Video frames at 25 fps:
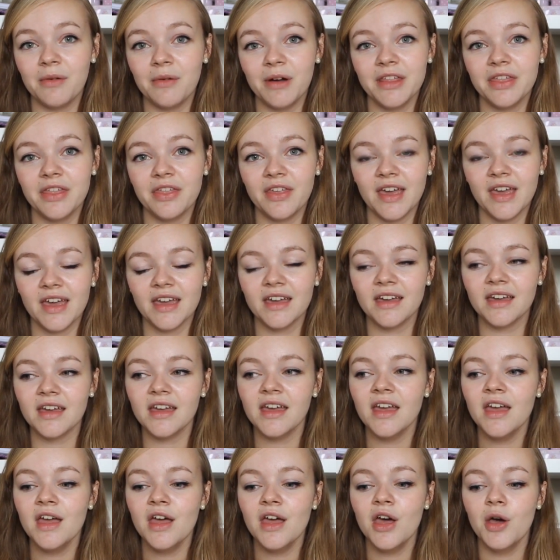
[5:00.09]
I think.
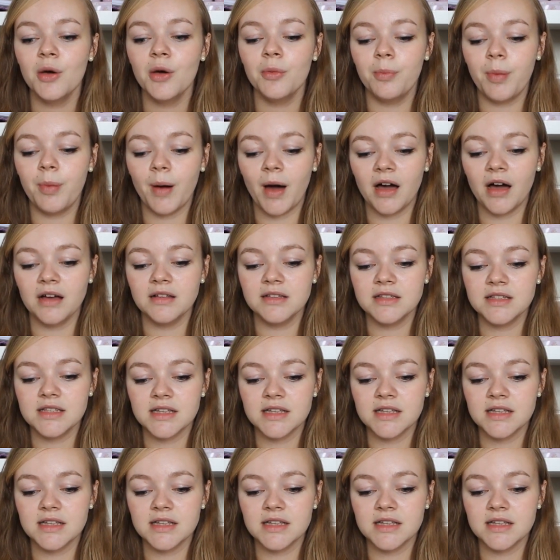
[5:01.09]
But